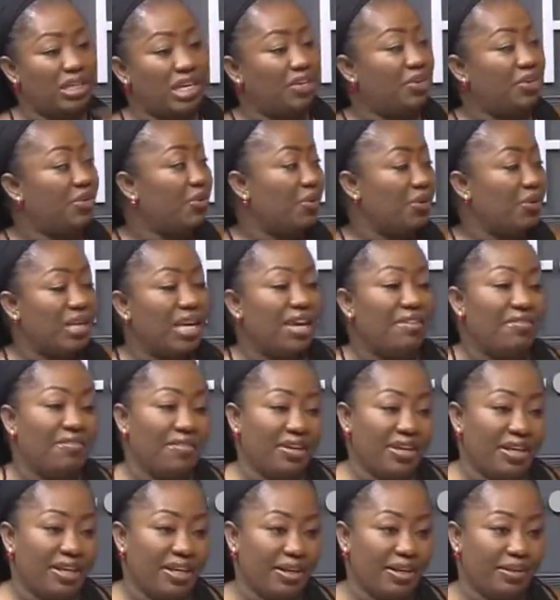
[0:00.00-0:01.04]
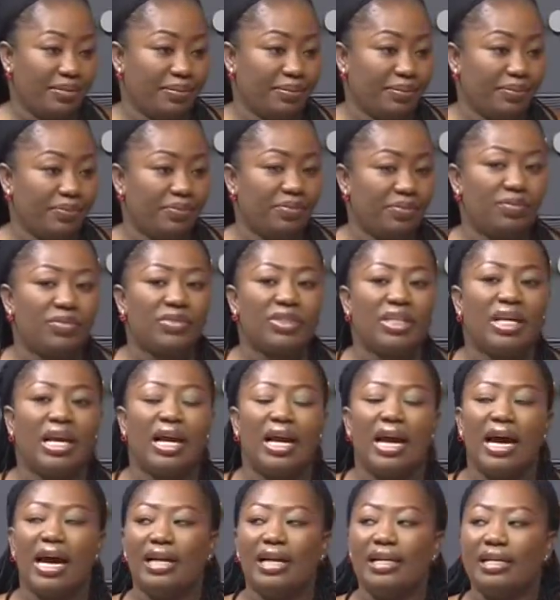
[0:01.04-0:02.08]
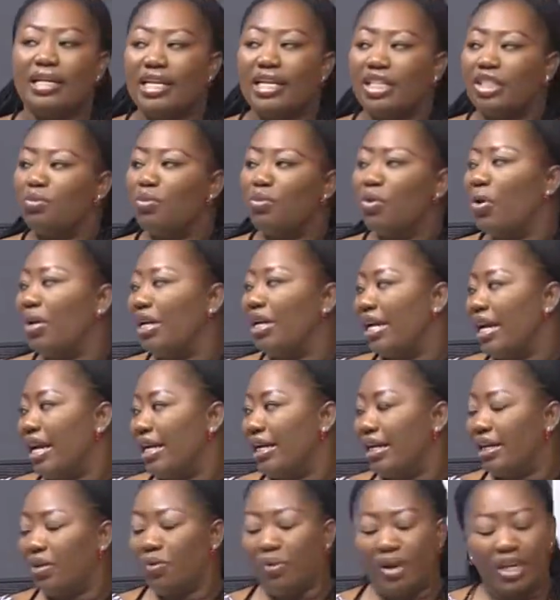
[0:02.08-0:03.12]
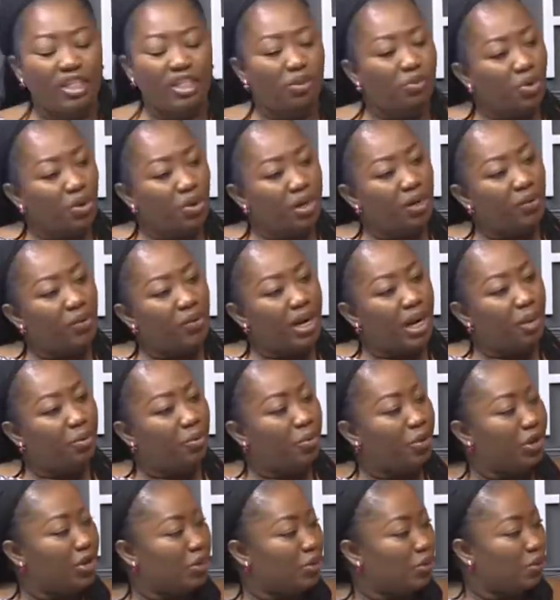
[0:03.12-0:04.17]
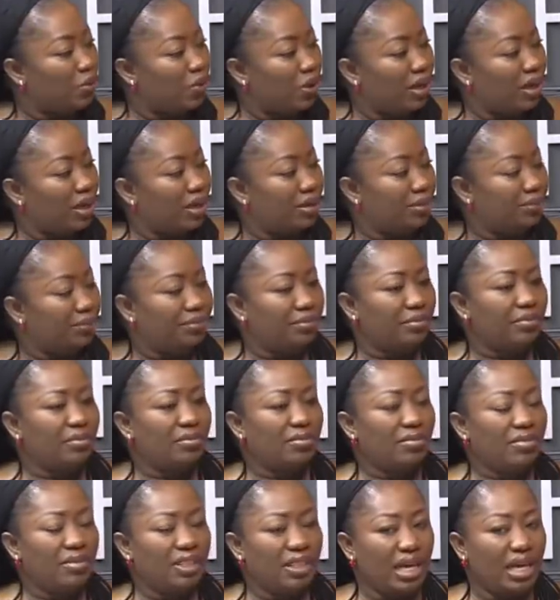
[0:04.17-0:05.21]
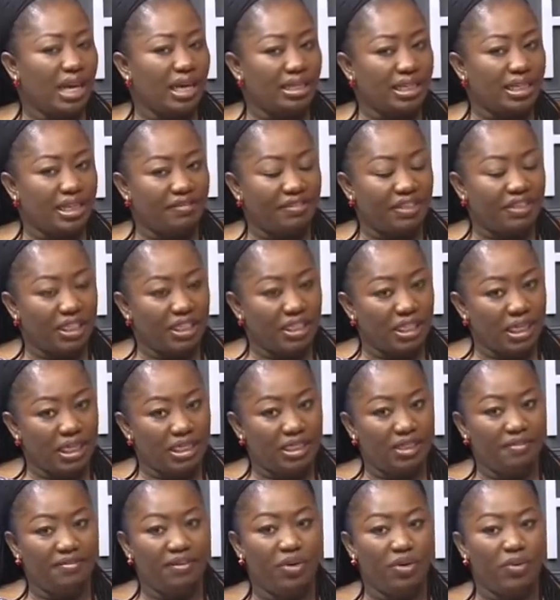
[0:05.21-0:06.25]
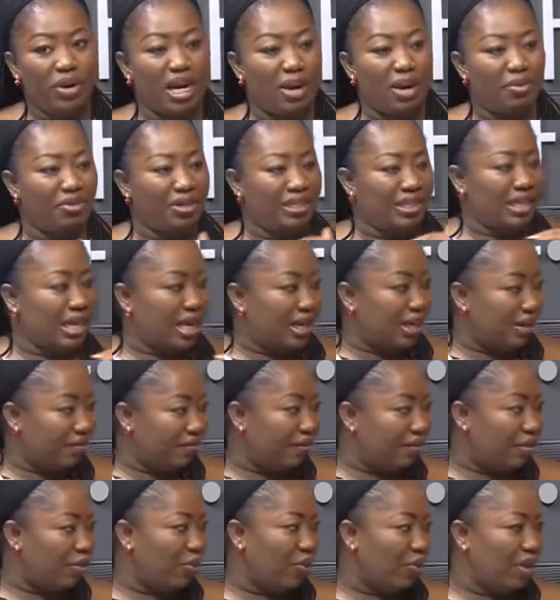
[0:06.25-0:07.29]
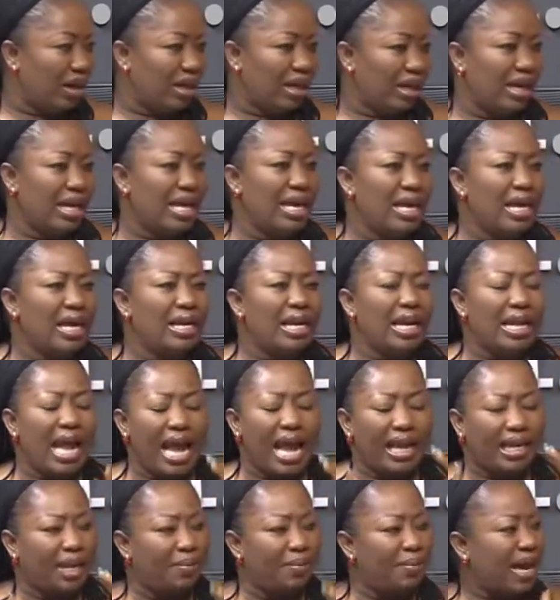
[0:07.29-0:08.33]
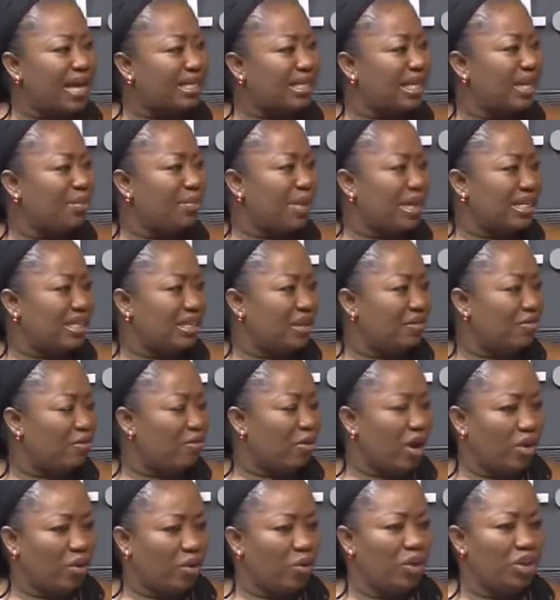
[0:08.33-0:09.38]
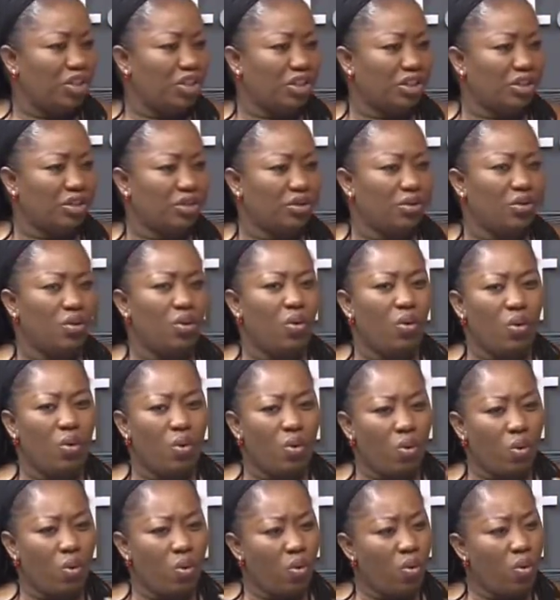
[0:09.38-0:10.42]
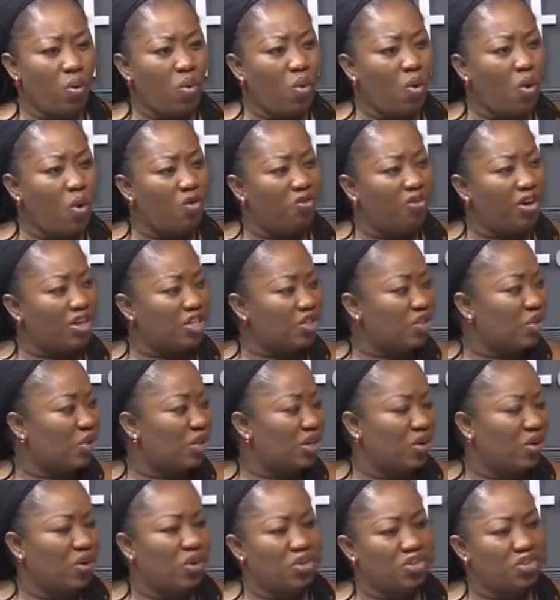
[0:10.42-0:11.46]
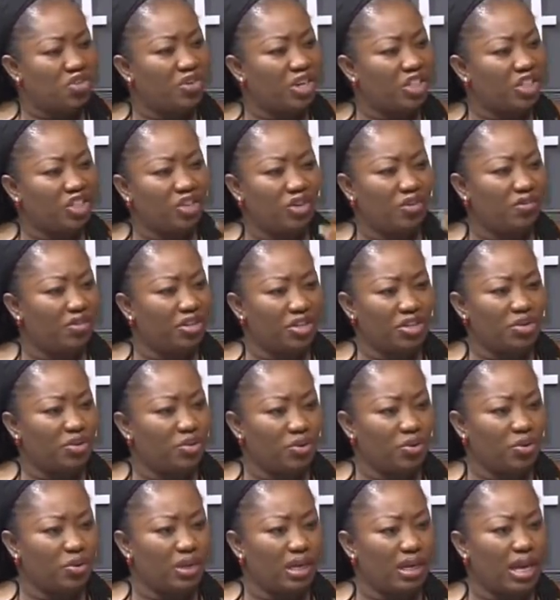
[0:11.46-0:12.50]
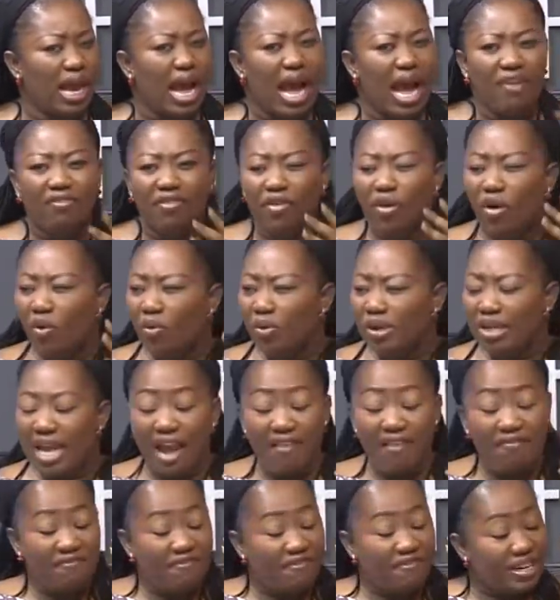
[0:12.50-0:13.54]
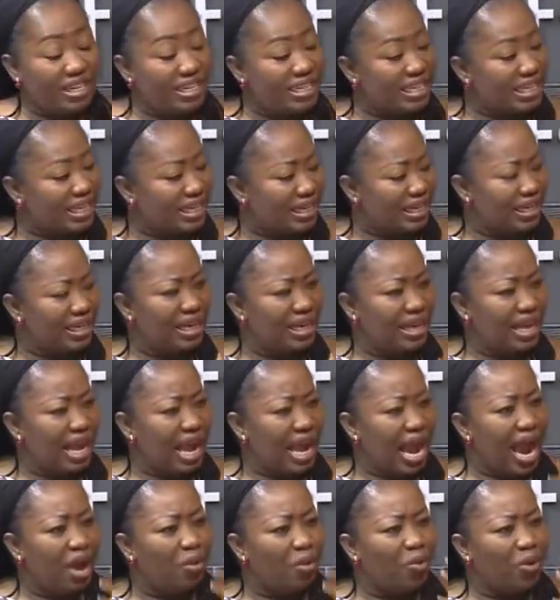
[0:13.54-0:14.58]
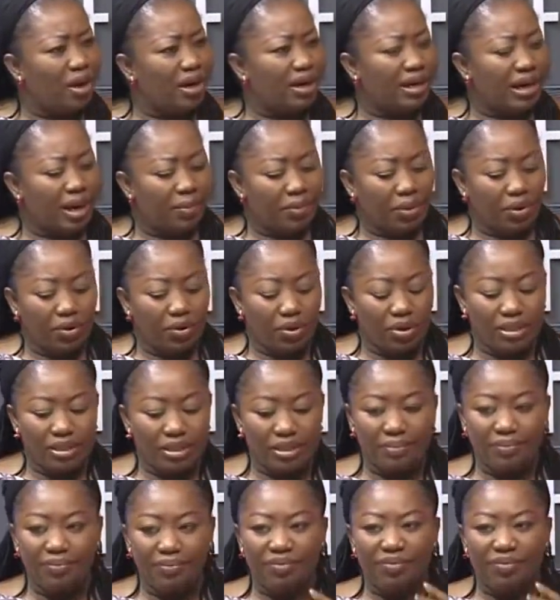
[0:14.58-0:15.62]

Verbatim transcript: that road every day. Okay. And each morning, and each morning when I'm going to work, and each, each evening when I'm returning from work, I keep asking myself one question: Who oversaw the construction of this road? I've always, every day, I wonder because